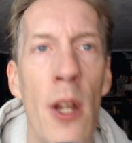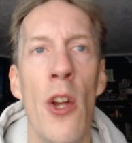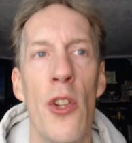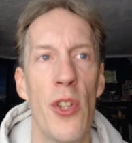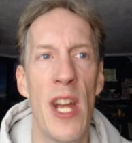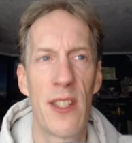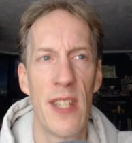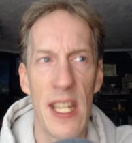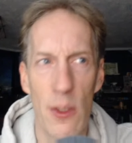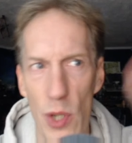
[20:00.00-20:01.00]
So
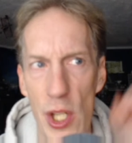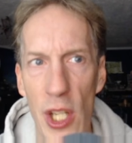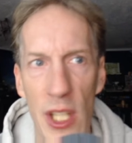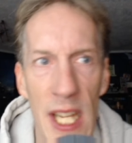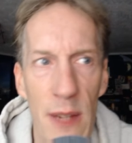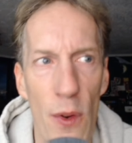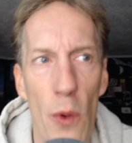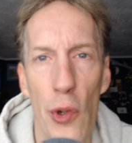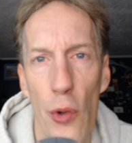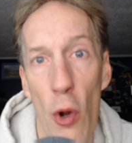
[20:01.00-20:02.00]
that's where you could get full
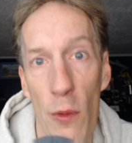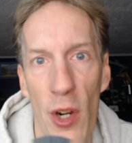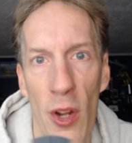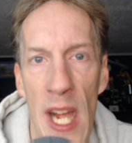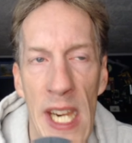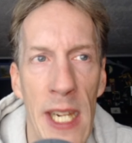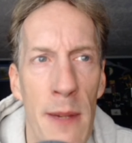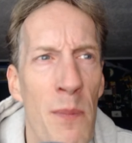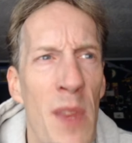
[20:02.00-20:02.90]
control of your lighting.